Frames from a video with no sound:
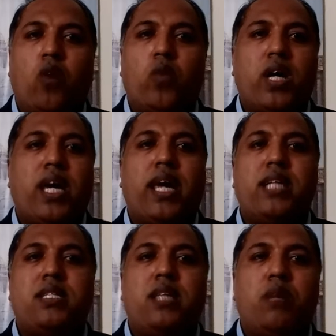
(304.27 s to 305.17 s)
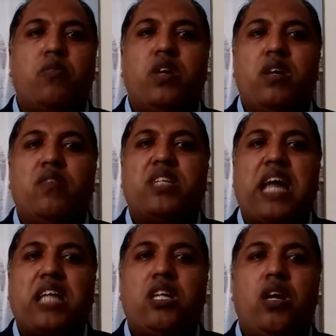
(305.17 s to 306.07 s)
or work against them,
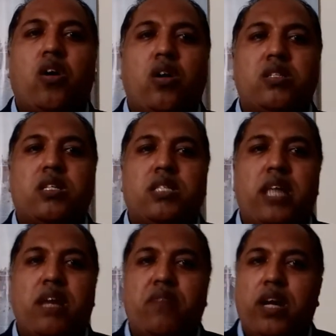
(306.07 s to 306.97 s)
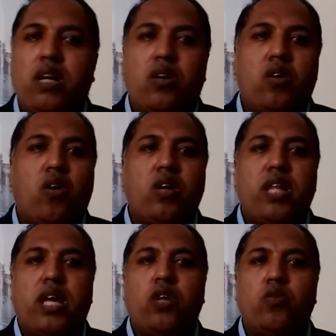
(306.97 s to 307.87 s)
which actually causes their failure
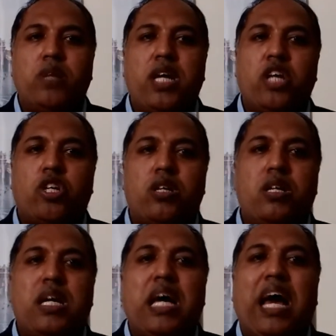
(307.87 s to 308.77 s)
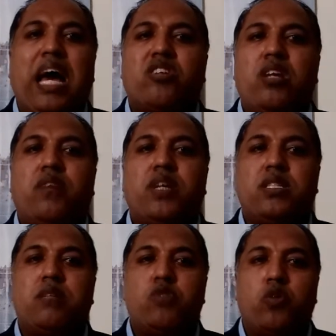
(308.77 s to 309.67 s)
or their humiliation, actually
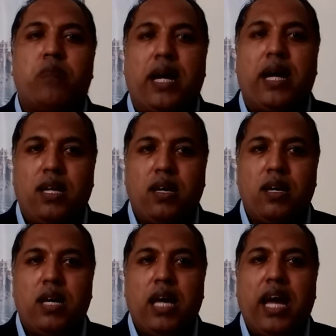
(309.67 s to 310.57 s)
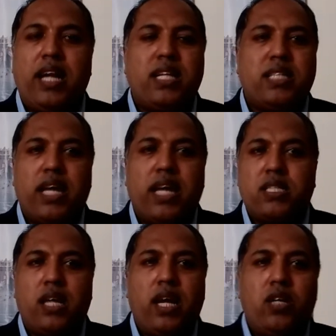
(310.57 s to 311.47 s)
affects them so badly. And it
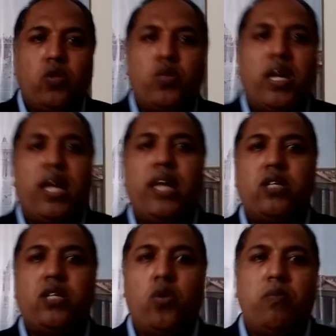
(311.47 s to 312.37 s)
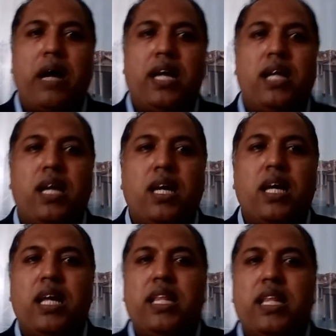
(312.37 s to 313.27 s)
gets into their head so
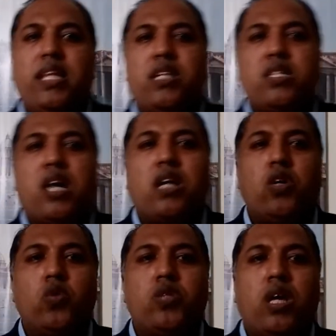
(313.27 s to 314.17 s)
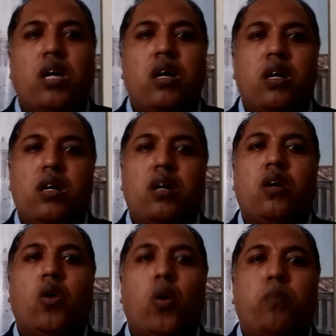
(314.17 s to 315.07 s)
badly that they start losing
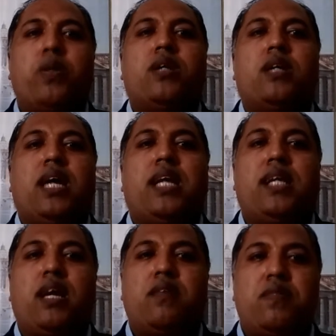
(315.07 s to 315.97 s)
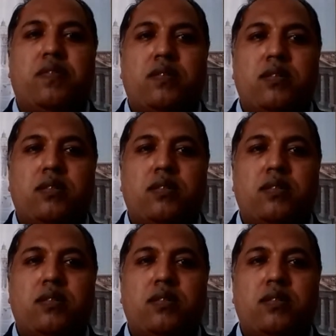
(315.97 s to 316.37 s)
hope in life.